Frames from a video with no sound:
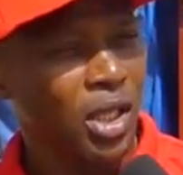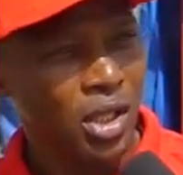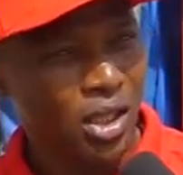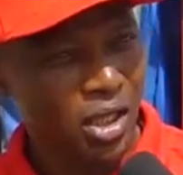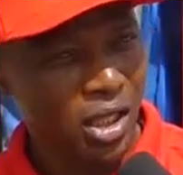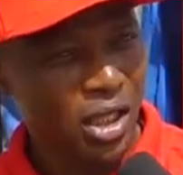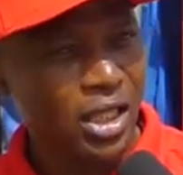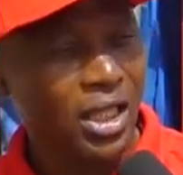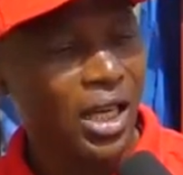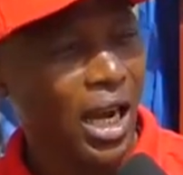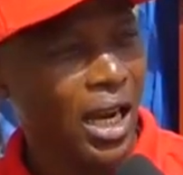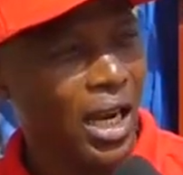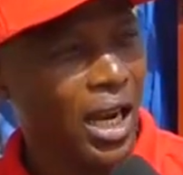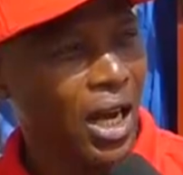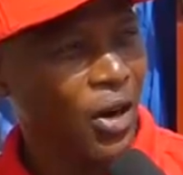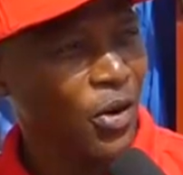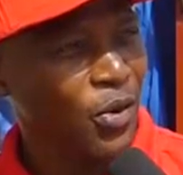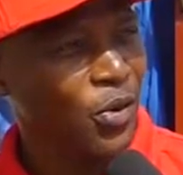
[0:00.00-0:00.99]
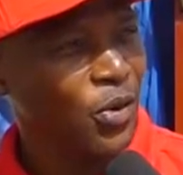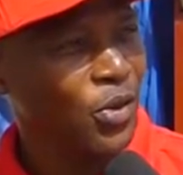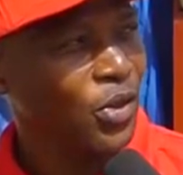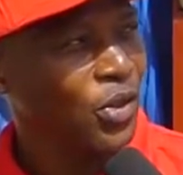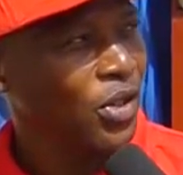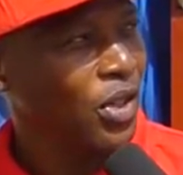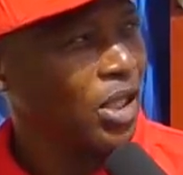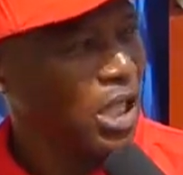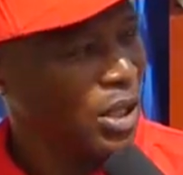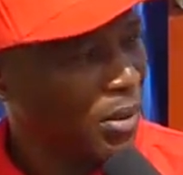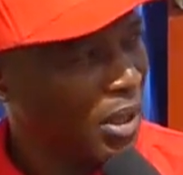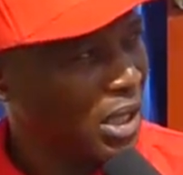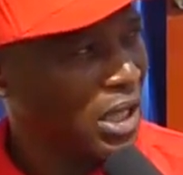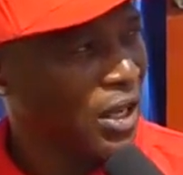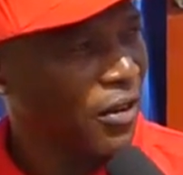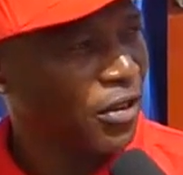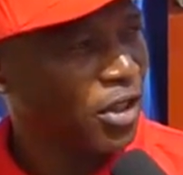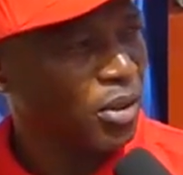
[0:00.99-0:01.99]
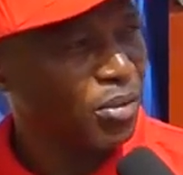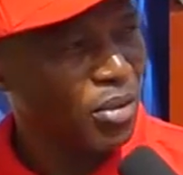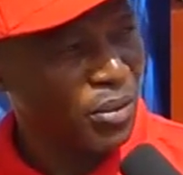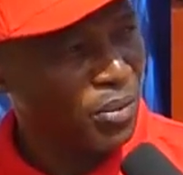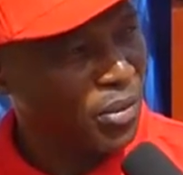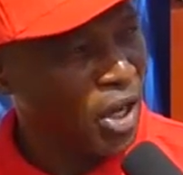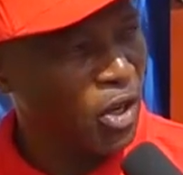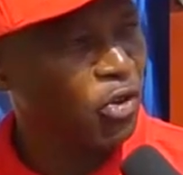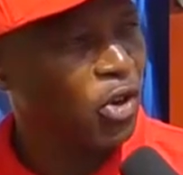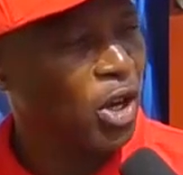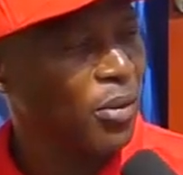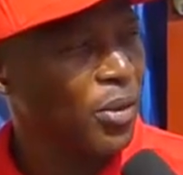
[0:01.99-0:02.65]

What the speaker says: And T shall allow December 7th and be no